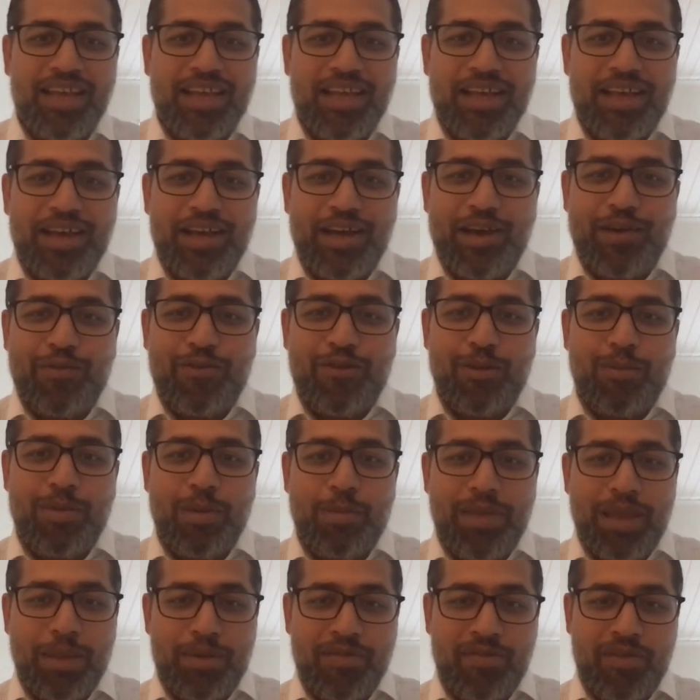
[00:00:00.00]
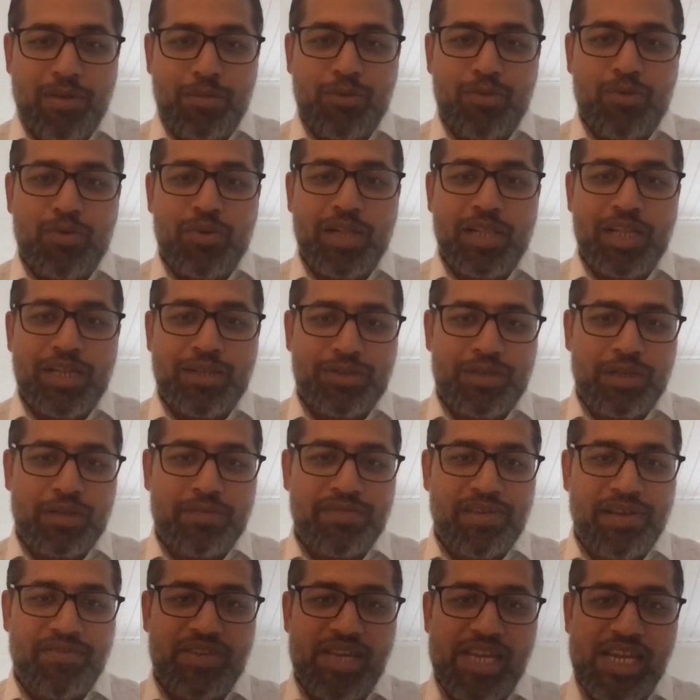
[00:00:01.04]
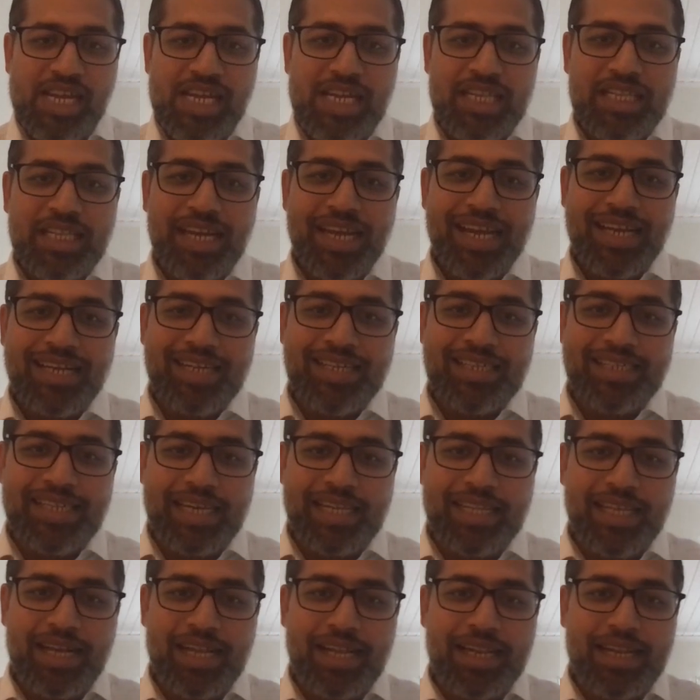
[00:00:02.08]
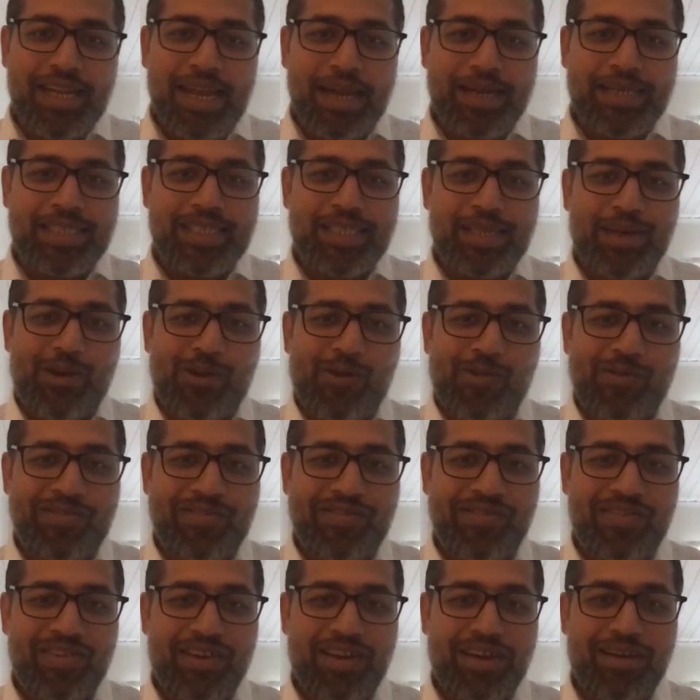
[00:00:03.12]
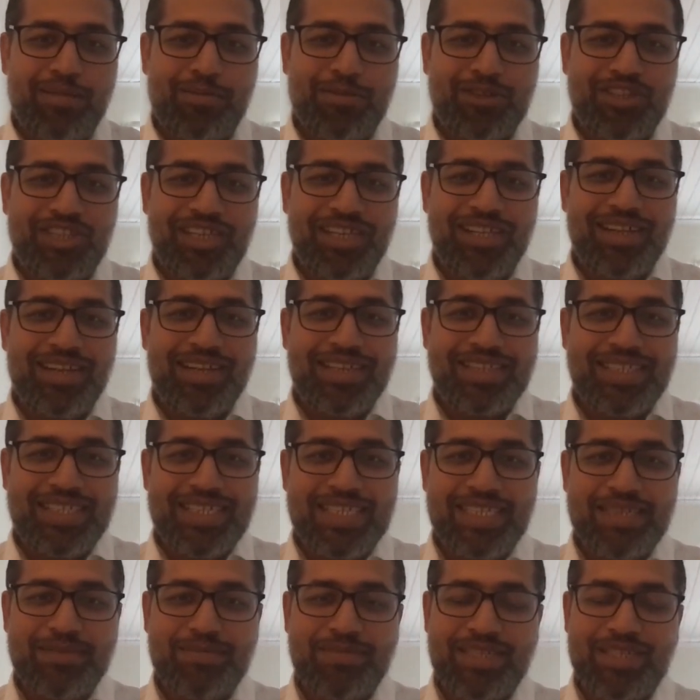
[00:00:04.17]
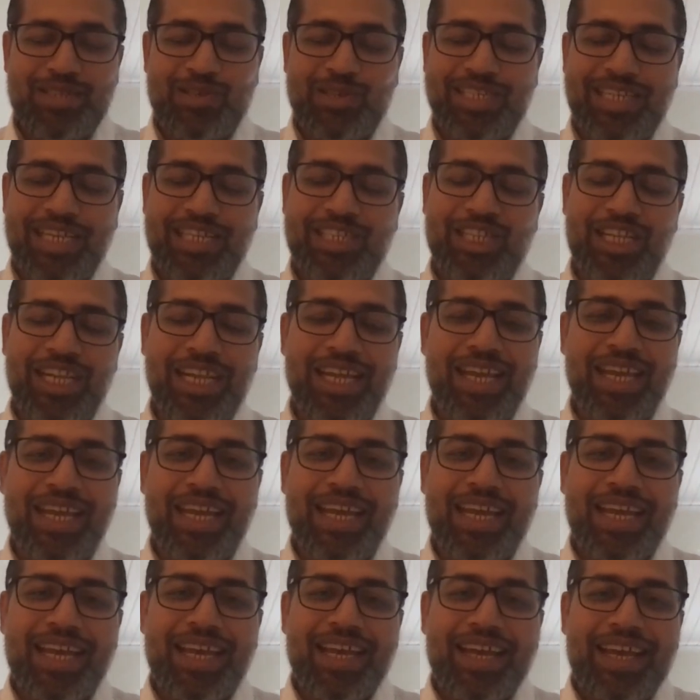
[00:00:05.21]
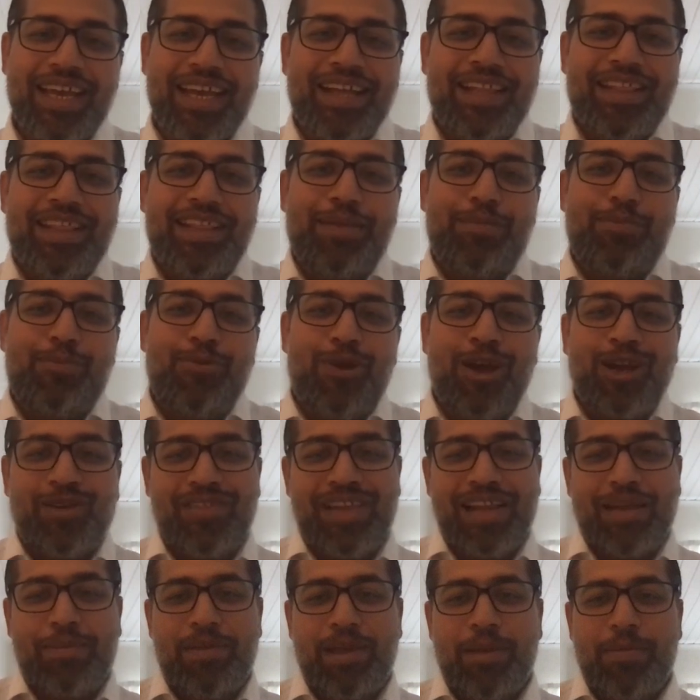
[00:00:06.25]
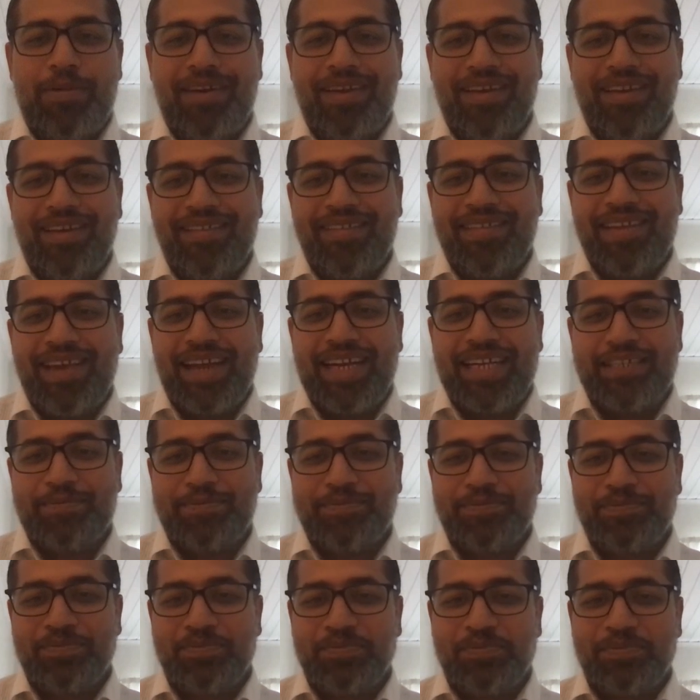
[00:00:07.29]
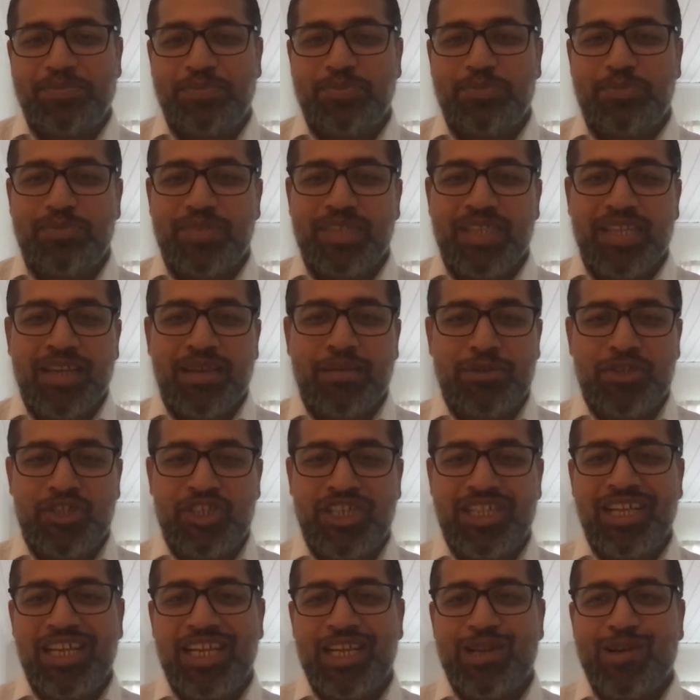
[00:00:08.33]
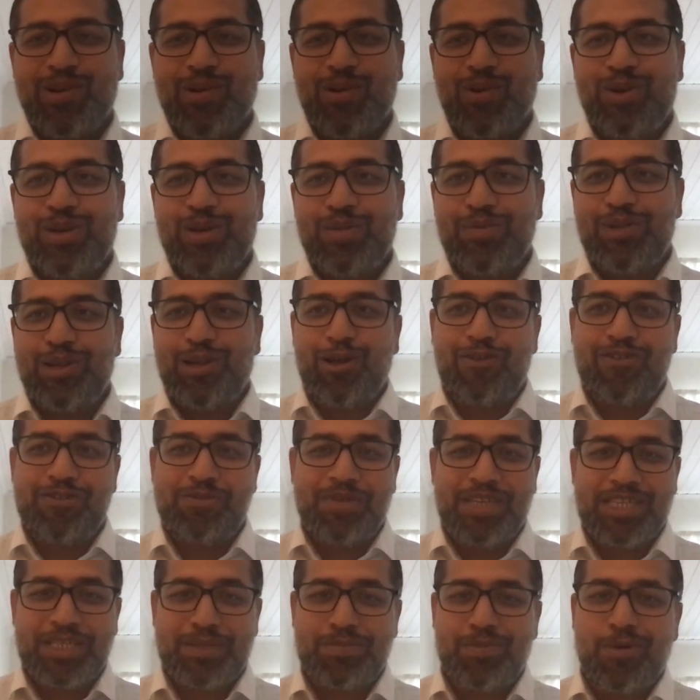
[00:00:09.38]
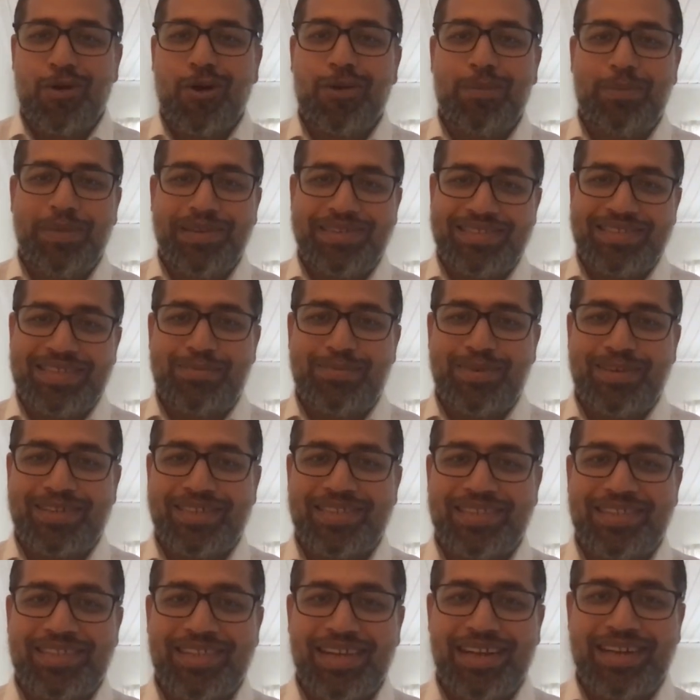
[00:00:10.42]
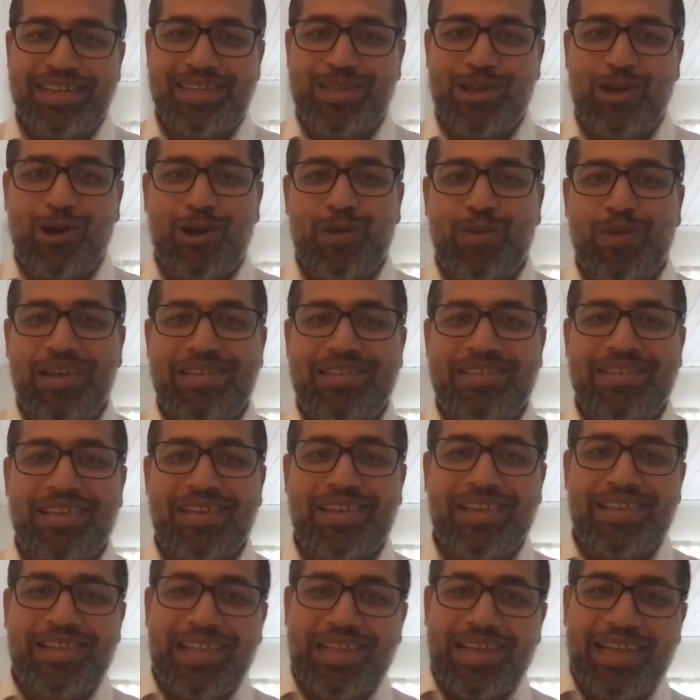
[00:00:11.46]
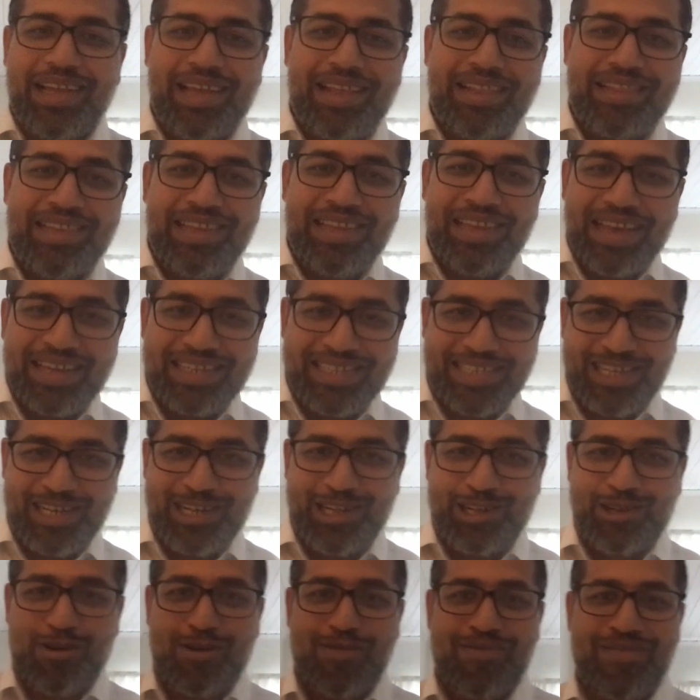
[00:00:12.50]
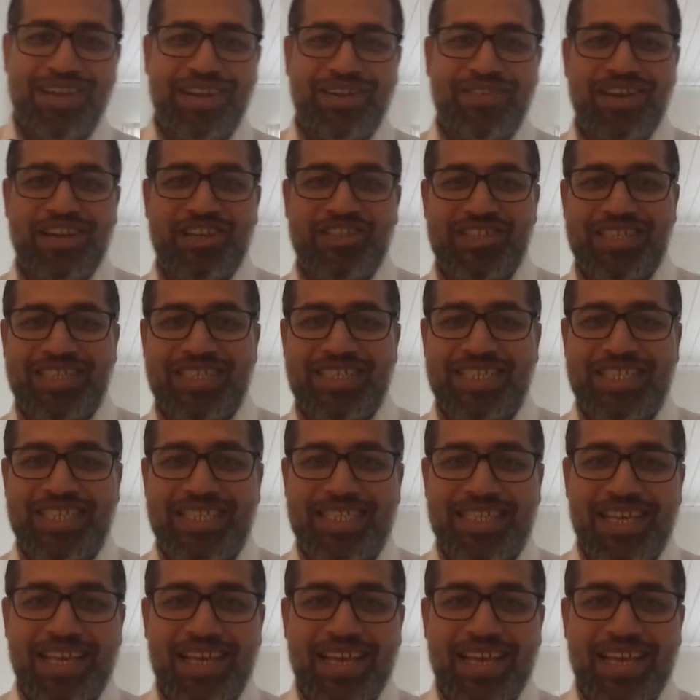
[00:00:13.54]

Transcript: a paper from Google in 2015, Hidden Technical Debts of Machine Learning Systems. So essentially, the point of that paper is that machine learning code will always be a small piece of the puzzle. It's always the external configurations,